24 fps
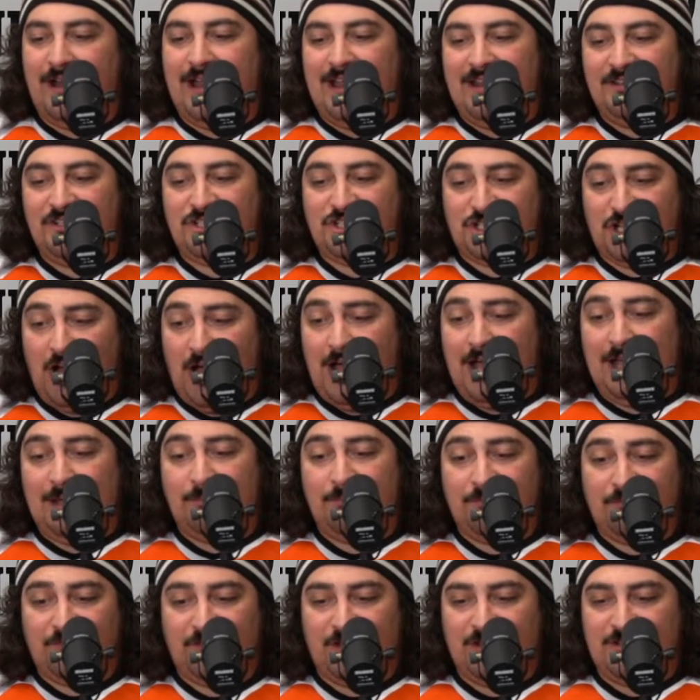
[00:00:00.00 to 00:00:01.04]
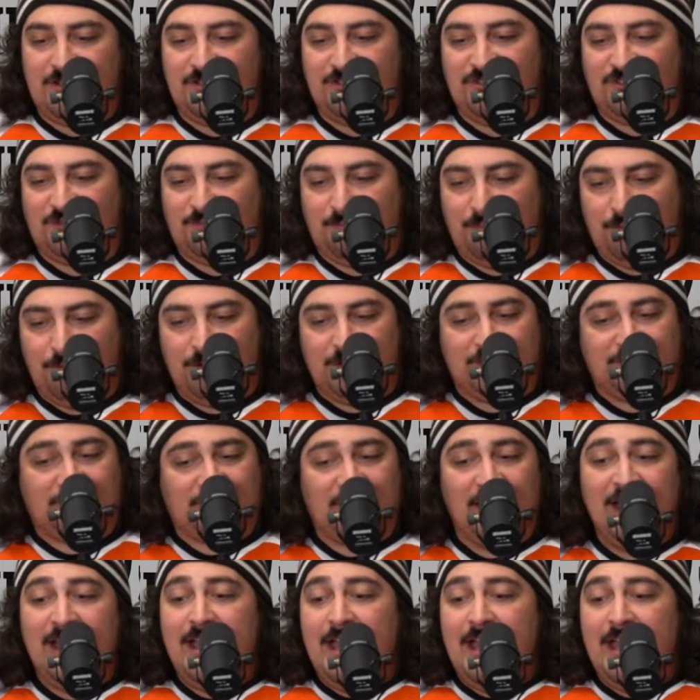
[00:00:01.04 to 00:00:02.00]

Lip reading: and Shibe Vintage Sports.